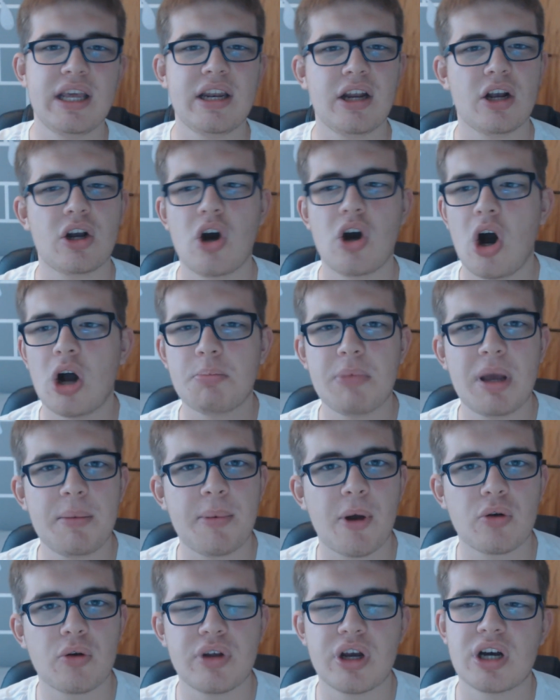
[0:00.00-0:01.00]
Ciaran Clark
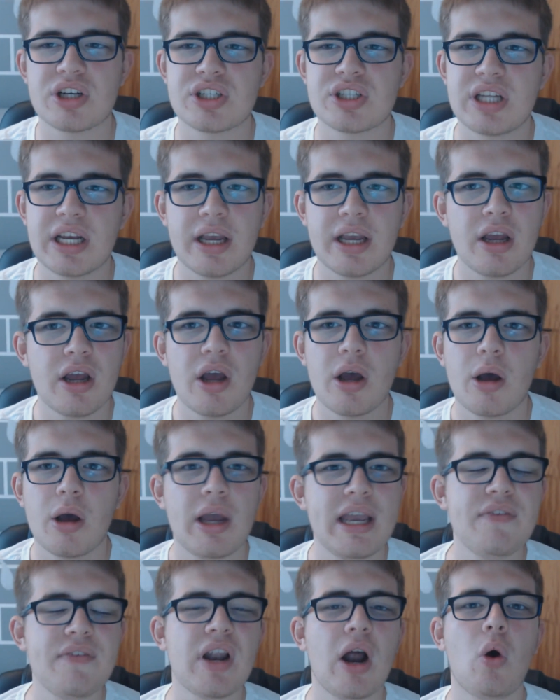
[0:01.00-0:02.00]
maybe unrealistic.
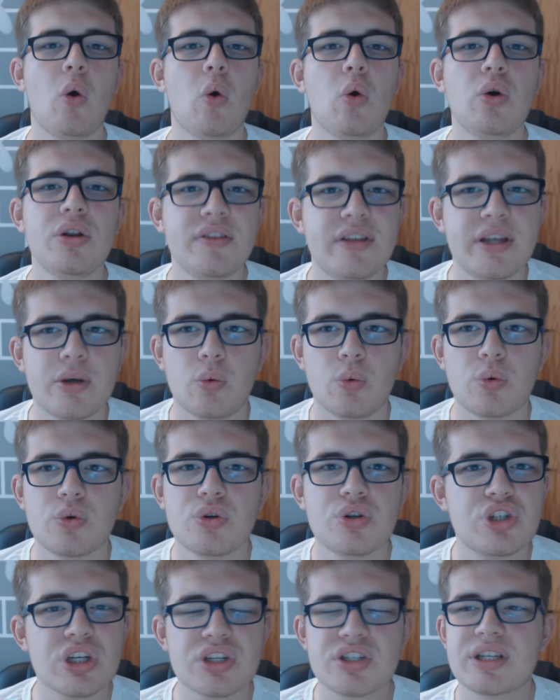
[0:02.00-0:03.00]
Even a loan deal.
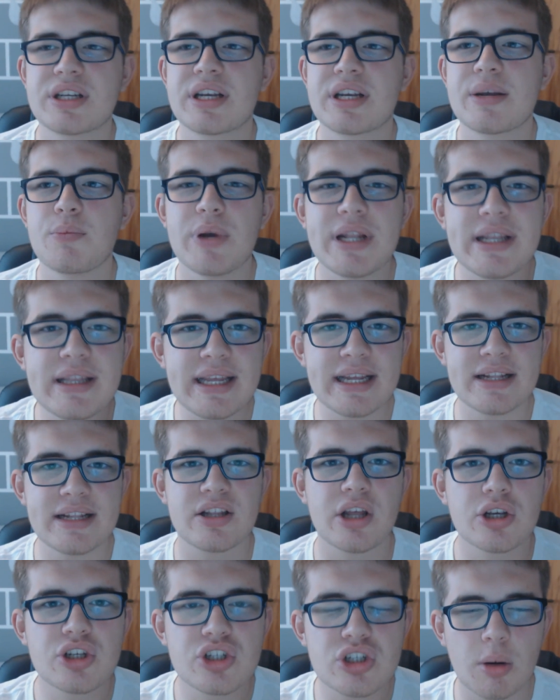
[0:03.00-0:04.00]
Just we
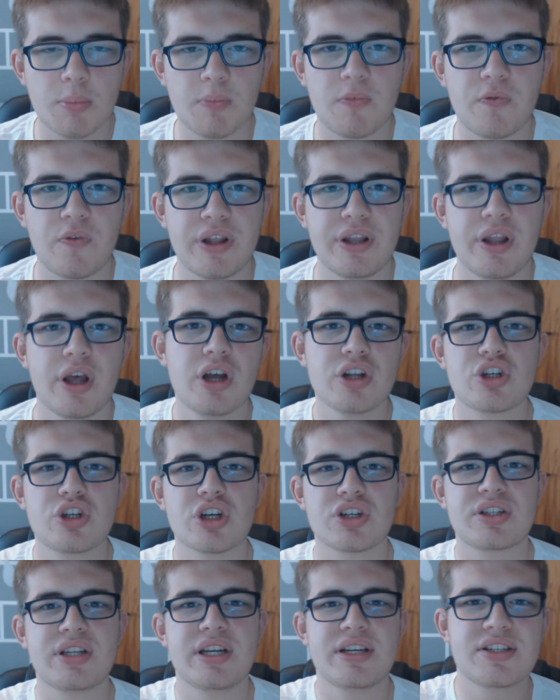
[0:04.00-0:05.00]
need something
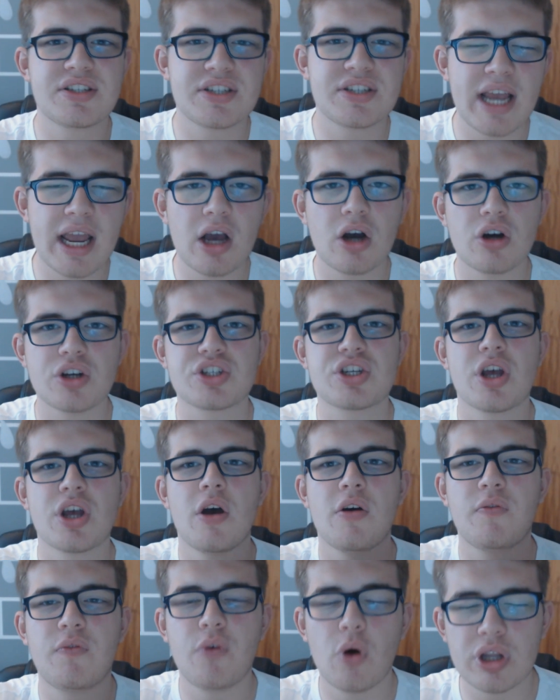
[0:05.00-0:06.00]
just to settle
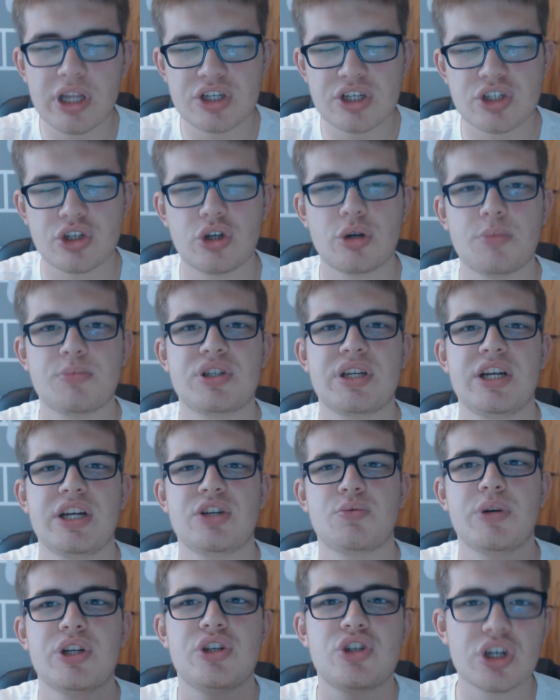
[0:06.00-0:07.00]
us for this group
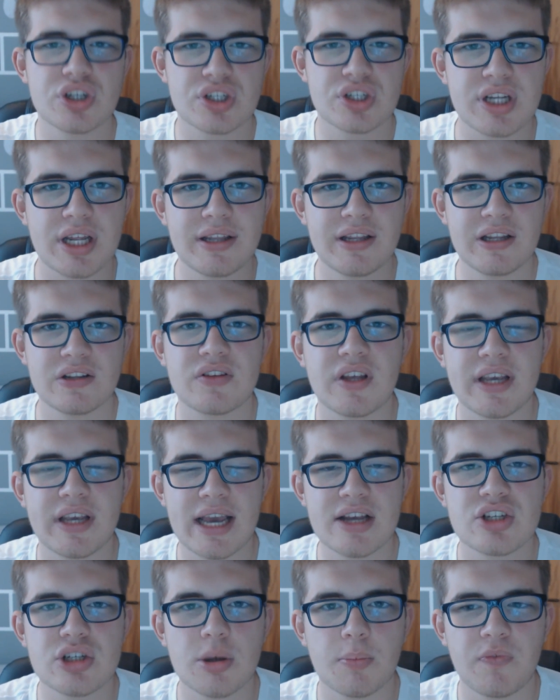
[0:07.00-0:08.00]
stage. We just need to
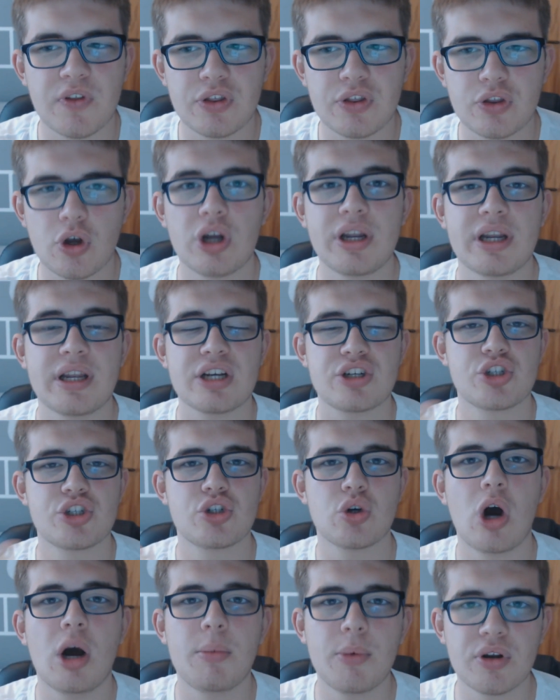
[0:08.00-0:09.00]
get something done in a
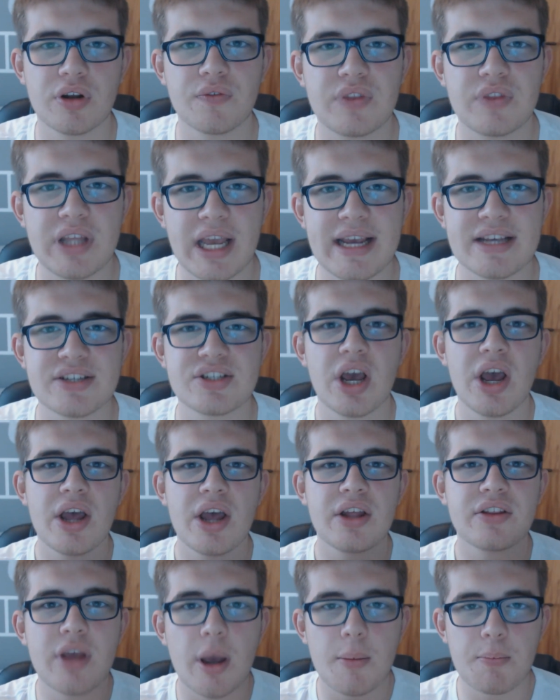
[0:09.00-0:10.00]
short amount of days
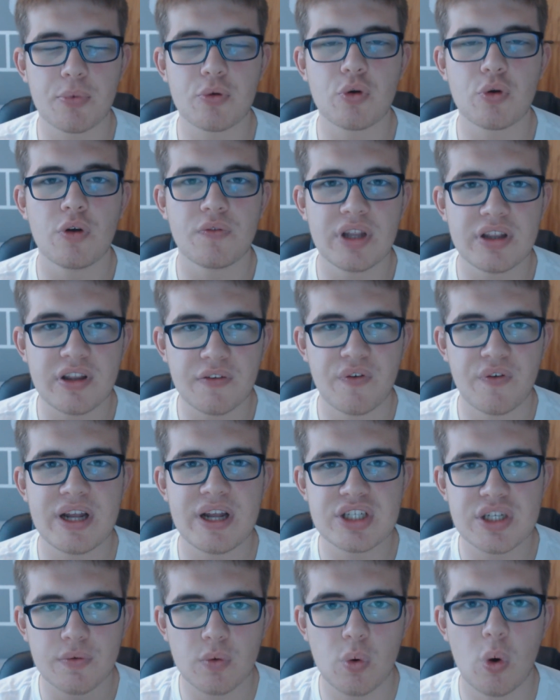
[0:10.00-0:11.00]
to improve the
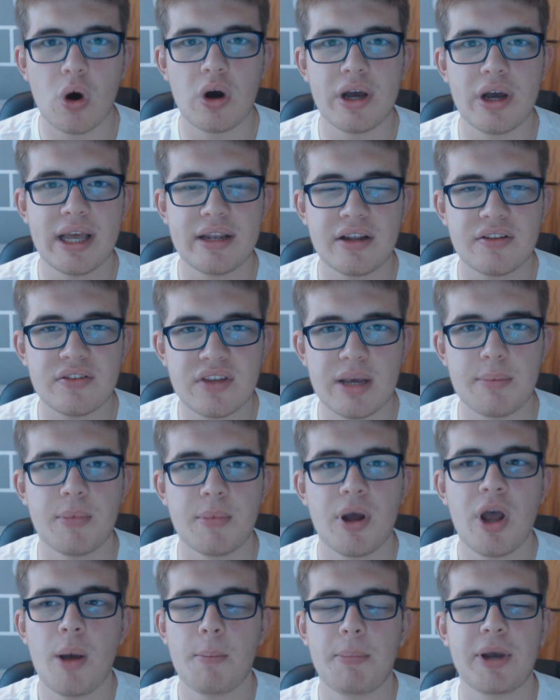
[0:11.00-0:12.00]
defensive quality in the
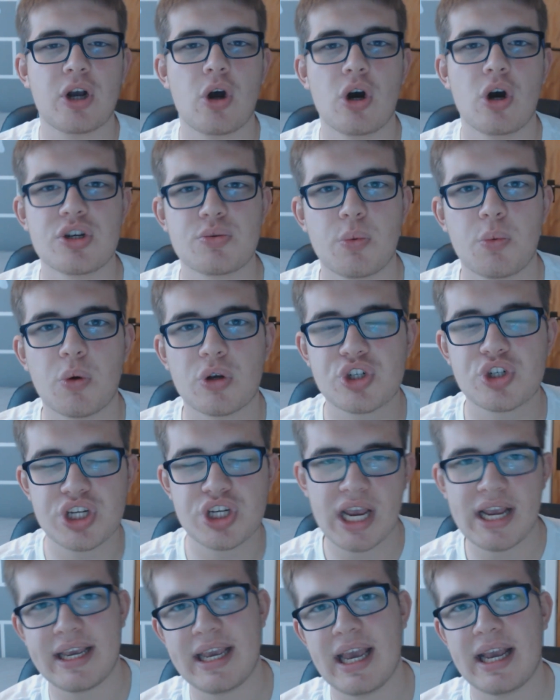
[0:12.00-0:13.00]
team because we were
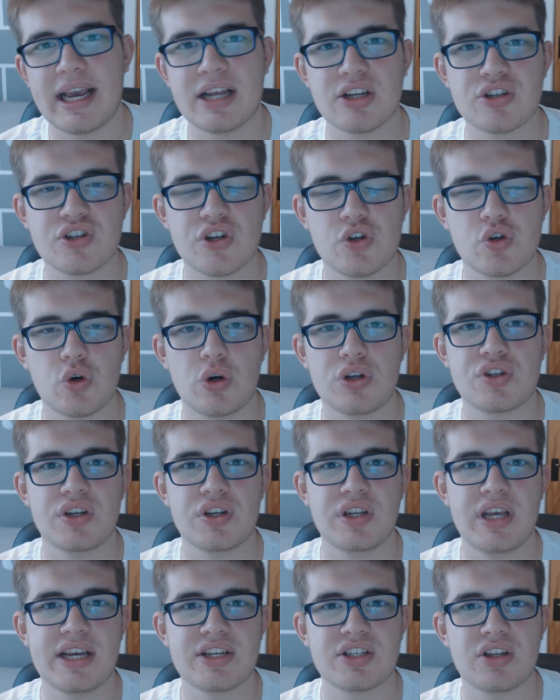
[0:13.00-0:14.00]
shaky against St
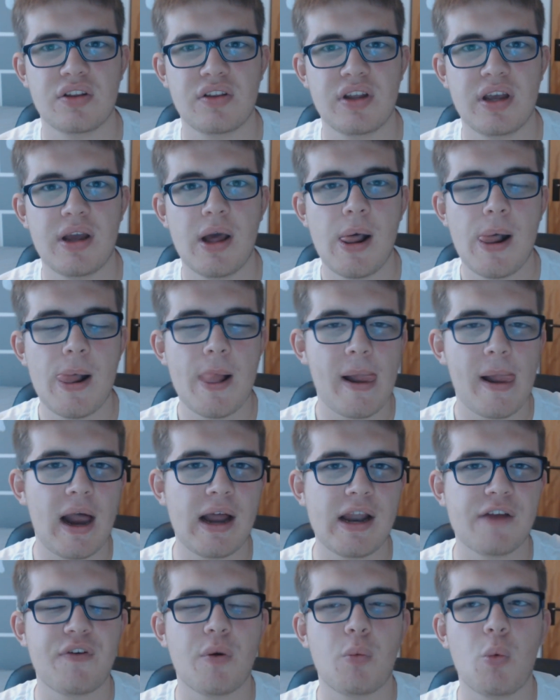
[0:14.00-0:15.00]
Johnstone yesterday.
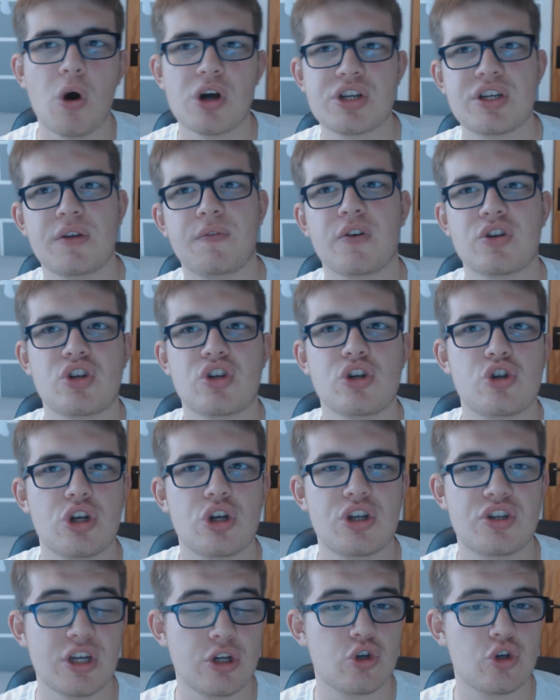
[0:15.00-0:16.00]
And if it wasn't for
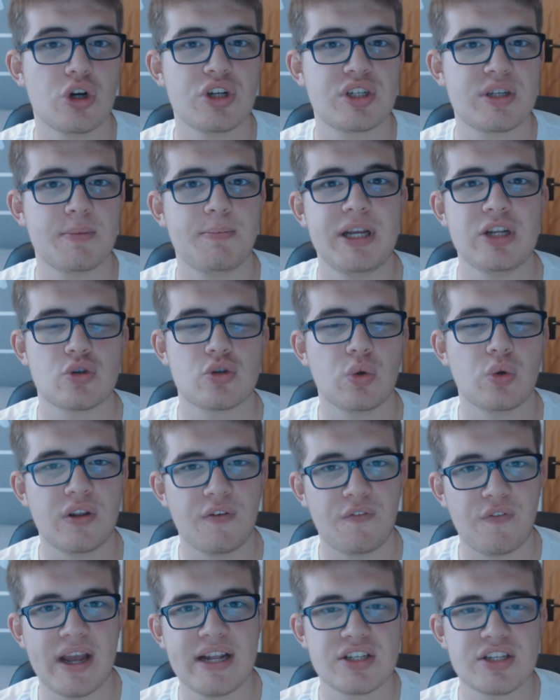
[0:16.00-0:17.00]
St Johnstone being so
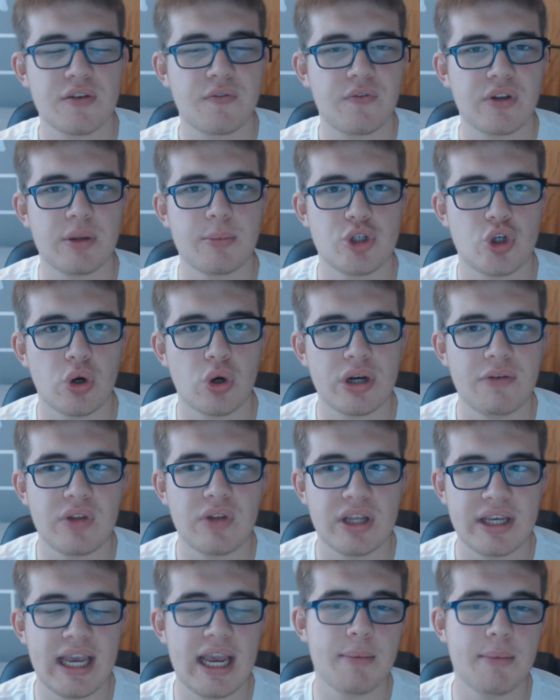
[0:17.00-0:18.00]
defensive for the majority
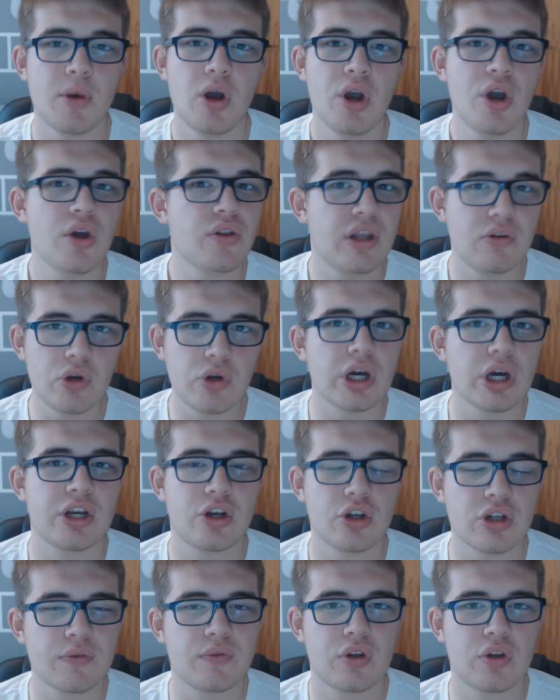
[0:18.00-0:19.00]
of the game, they
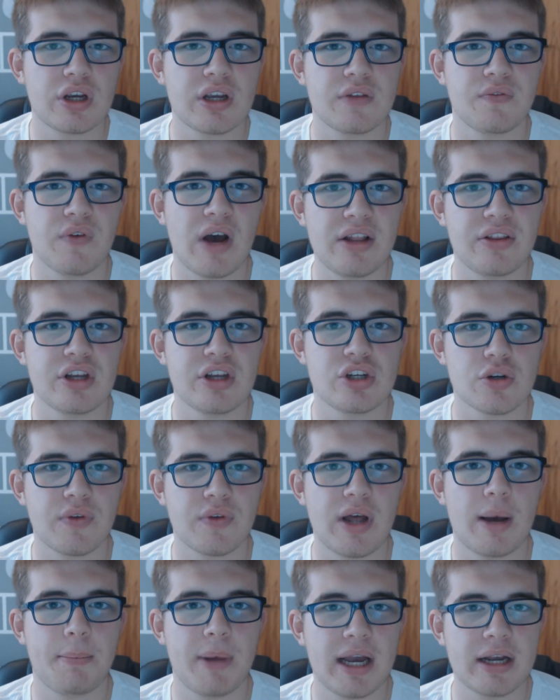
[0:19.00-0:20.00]
really could have took advantage
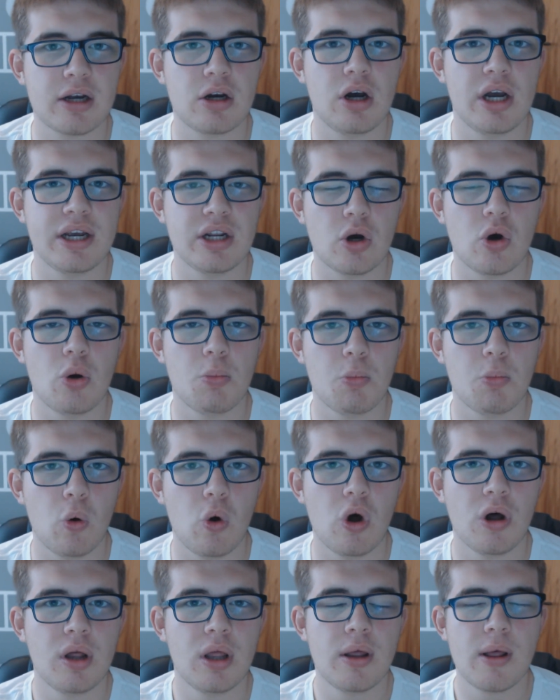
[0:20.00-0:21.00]
of that back line a lot
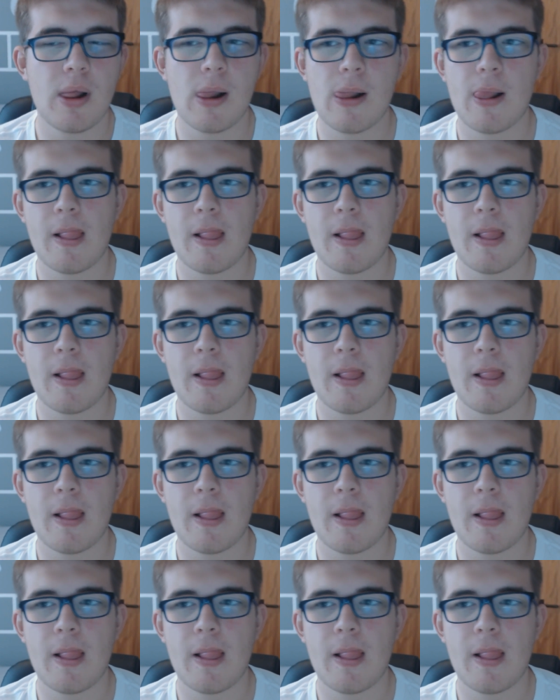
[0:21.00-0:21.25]
more.